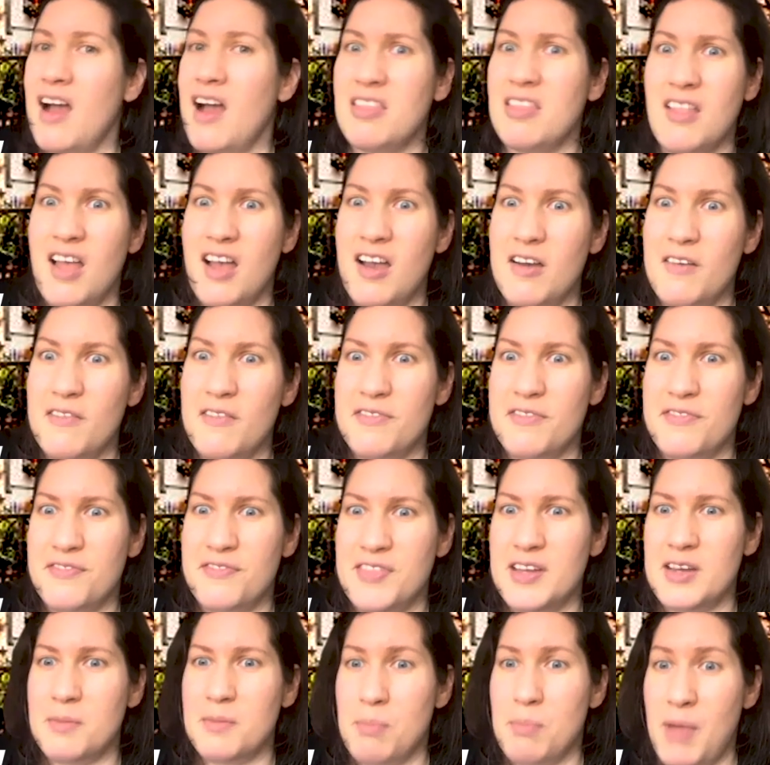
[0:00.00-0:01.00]
love
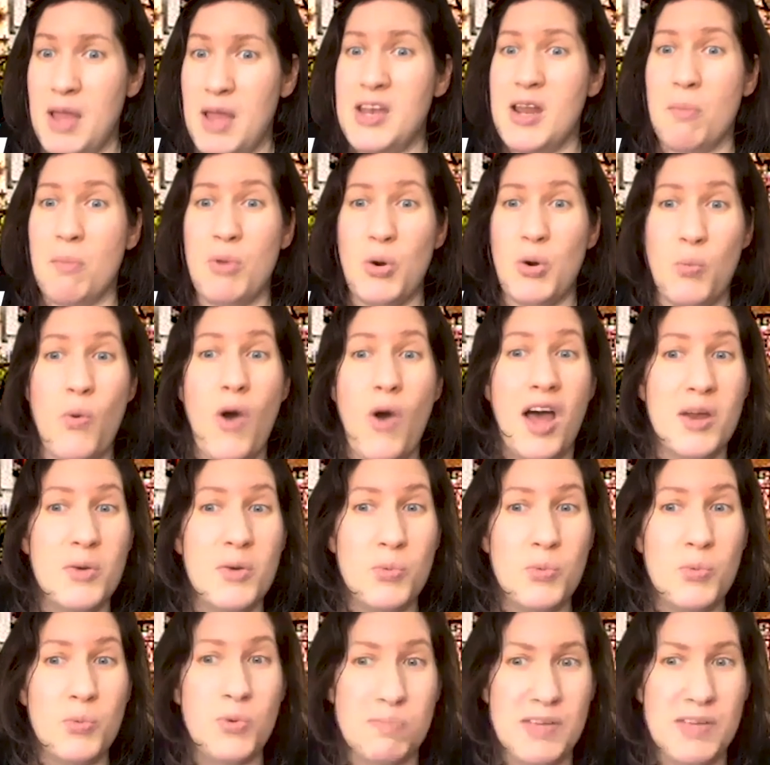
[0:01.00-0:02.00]
the my number
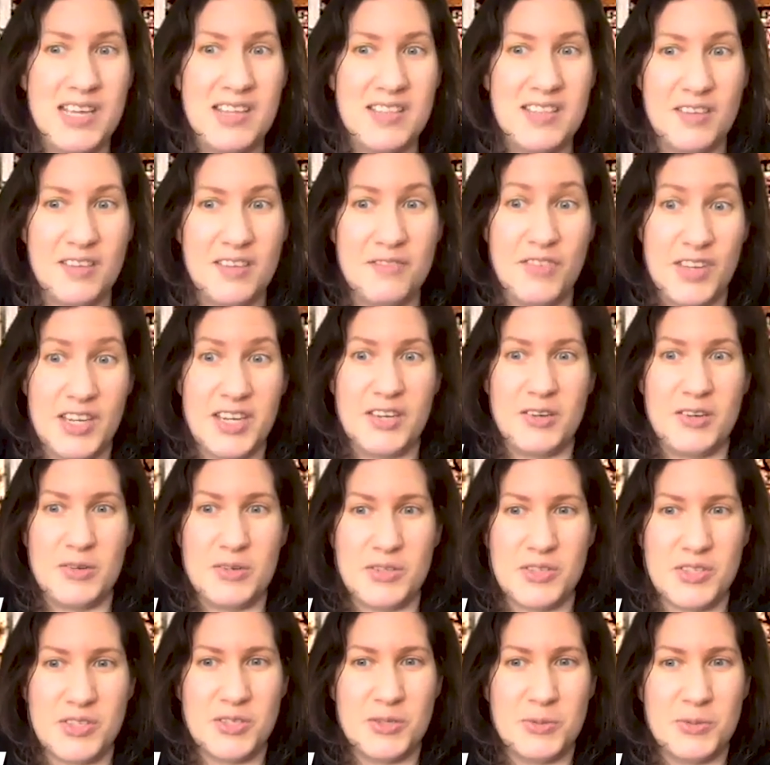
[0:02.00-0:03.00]
one would be the
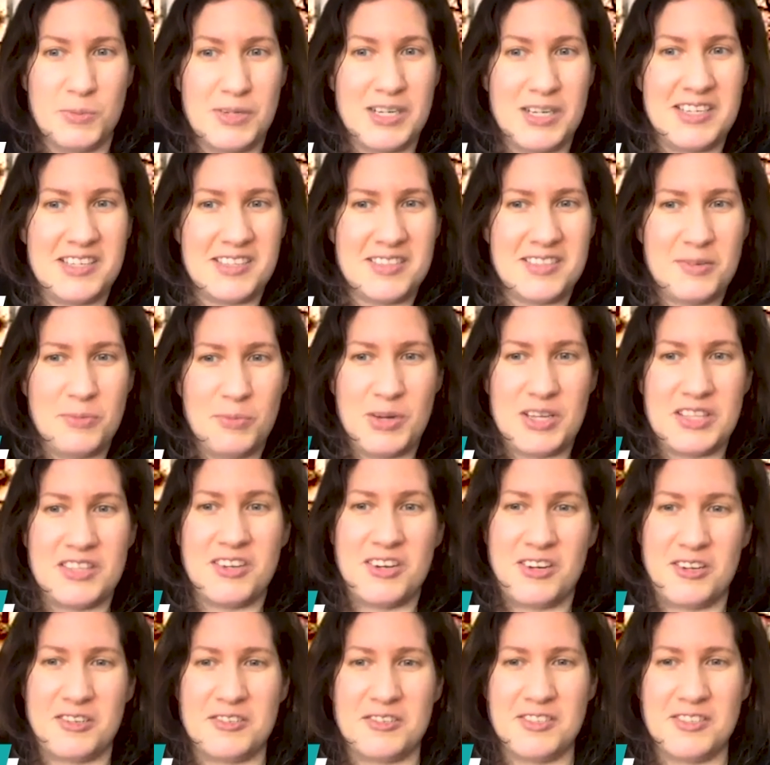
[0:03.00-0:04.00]
videos with with
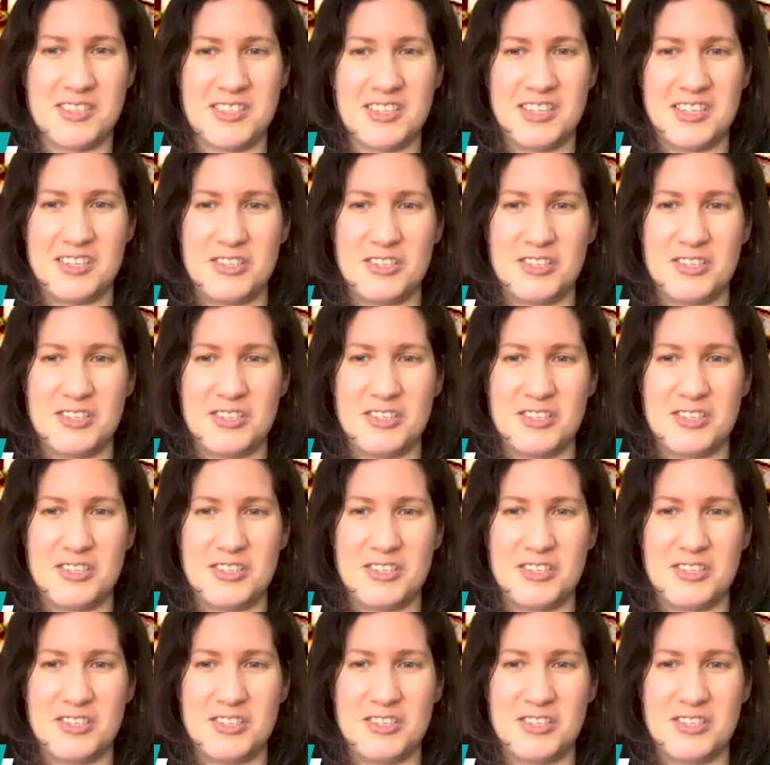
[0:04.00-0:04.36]
Kerstin.